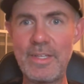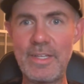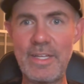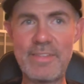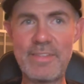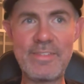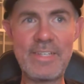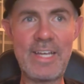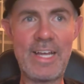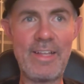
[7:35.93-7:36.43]

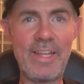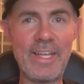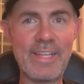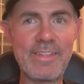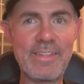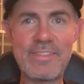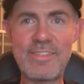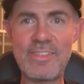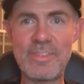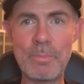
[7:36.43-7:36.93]
It's not like
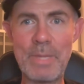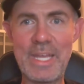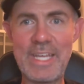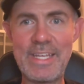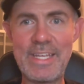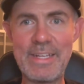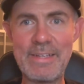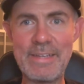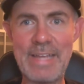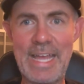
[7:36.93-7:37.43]
this is
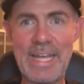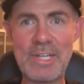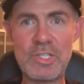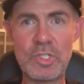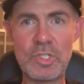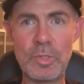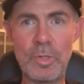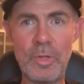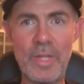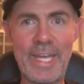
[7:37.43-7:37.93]
making
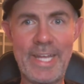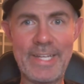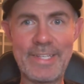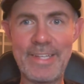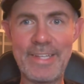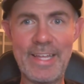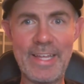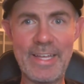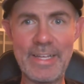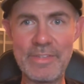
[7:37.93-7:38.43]
national
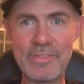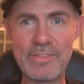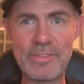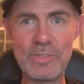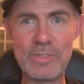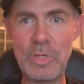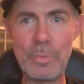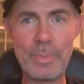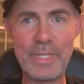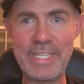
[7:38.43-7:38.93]
headlines.
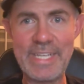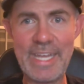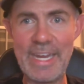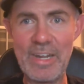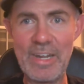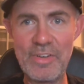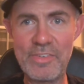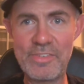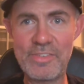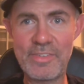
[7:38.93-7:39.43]
Nobody
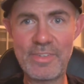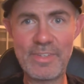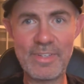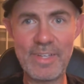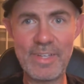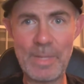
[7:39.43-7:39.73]
cares.